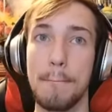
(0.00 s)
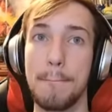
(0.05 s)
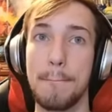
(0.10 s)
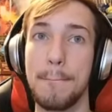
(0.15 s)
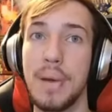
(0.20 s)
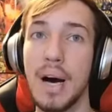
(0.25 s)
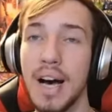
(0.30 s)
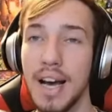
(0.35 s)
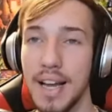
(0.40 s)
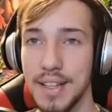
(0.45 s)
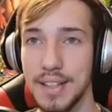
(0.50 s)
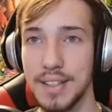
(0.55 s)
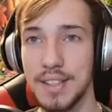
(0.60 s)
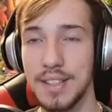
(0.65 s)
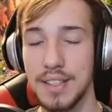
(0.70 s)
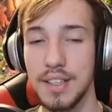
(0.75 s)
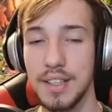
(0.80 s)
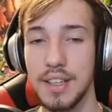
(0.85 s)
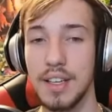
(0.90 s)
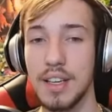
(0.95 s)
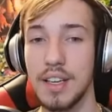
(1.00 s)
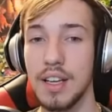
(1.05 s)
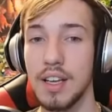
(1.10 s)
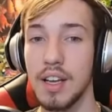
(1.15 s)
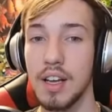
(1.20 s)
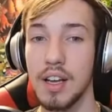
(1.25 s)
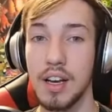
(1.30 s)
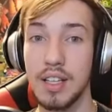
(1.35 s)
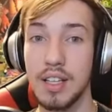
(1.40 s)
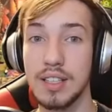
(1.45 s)
but
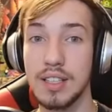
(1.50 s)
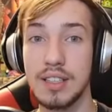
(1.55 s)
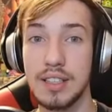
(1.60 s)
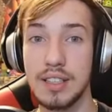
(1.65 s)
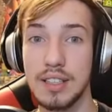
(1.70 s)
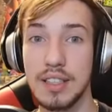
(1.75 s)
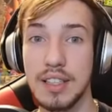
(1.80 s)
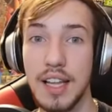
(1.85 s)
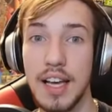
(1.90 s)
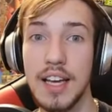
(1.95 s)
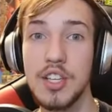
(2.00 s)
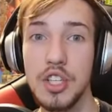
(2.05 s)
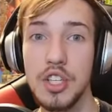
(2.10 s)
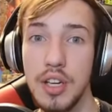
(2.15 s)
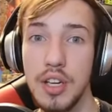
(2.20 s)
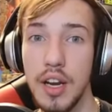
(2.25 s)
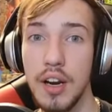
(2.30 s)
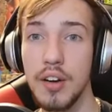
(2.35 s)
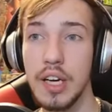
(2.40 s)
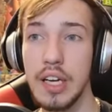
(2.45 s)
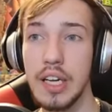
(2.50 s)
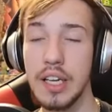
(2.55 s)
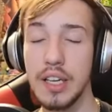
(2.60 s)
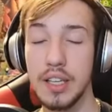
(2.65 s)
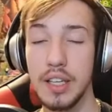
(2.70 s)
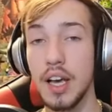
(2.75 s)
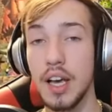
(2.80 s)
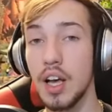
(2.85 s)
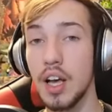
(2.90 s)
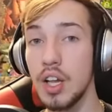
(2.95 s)
legendary
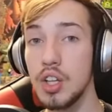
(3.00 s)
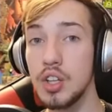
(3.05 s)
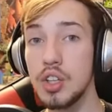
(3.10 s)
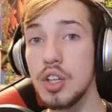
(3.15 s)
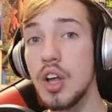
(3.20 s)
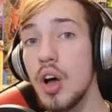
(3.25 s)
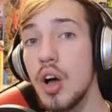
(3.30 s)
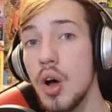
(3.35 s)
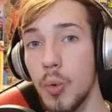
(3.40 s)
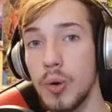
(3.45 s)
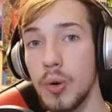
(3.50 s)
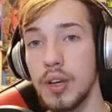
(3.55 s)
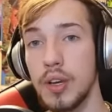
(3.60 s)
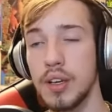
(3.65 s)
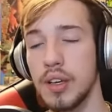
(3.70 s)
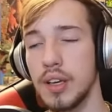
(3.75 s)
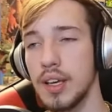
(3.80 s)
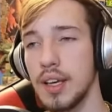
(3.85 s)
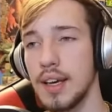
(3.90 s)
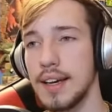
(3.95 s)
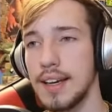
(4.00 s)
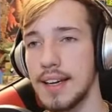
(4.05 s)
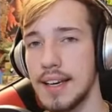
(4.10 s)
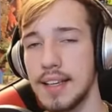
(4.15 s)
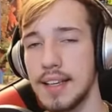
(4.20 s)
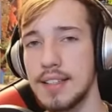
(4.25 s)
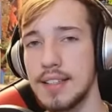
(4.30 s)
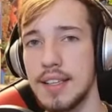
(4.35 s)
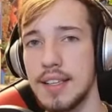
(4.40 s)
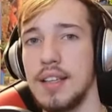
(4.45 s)
alone
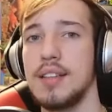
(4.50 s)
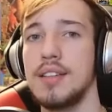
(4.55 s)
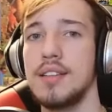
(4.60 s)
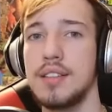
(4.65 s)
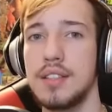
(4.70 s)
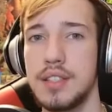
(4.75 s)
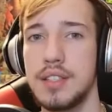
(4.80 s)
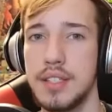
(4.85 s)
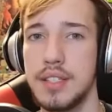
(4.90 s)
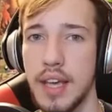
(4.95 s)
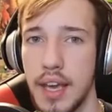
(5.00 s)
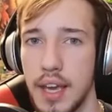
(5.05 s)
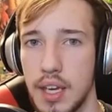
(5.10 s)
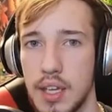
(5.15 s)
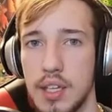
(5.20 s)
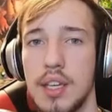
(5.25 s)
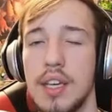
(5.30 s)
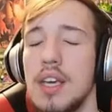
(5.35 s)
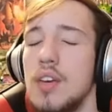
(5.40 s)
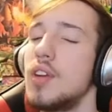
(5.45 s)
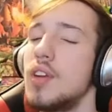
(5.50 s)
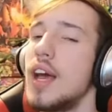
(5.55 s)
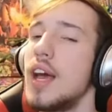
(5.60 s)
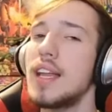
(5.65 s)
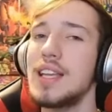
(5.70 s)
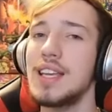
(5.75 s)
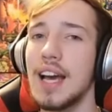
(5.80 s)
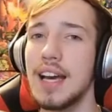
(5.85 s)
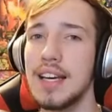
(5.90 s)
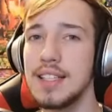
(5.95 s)
is insane. Even at
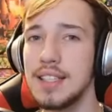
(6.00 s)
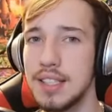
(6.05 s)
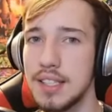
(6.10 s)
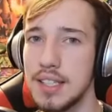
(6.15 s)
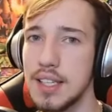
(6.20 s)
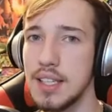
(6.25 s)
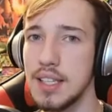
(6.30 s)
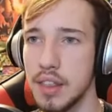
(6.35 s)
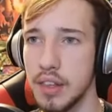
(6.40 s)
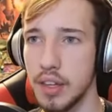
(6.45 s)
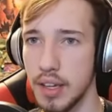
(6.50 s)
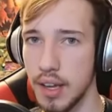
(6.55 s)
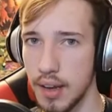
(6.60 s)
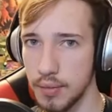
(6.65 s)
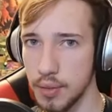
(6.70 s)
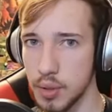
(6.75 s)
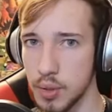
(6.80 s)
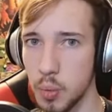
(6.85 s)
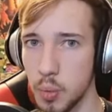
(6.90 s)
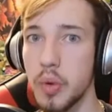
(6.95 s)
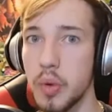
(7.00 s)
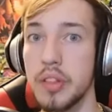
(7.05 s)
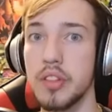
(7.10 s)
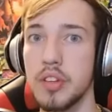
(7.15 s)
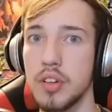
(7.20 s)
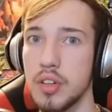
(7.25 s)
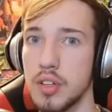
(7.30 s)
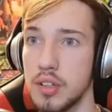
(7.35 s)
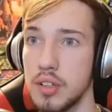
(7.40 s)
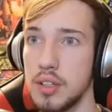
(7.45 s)
19th level, when
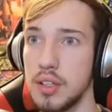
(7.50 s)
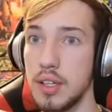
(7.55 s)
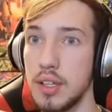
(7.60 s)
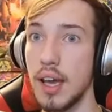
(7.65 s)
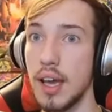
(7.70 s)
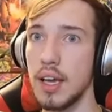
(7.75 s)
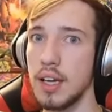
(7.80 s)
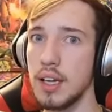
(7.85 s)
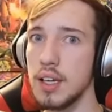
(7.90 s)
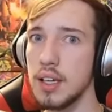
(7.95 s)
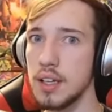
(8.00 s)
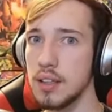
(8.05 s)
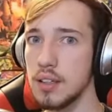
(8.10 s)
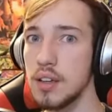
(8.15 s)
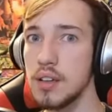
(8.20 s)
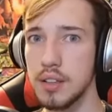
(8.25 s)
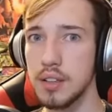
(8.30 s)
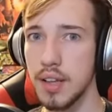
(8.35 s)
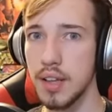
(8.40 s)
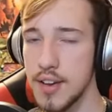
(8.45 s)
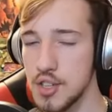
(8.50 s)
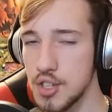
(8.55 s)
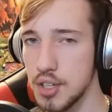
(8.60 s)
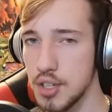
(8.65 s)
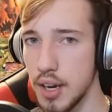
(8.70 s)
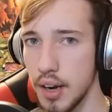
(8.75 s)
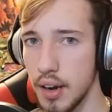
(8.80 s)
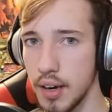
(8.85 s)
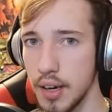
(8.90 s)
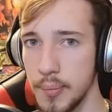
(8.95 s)
they're gaining
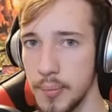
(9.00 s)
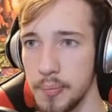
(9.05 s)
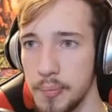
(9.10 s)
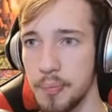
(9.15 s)
legendary,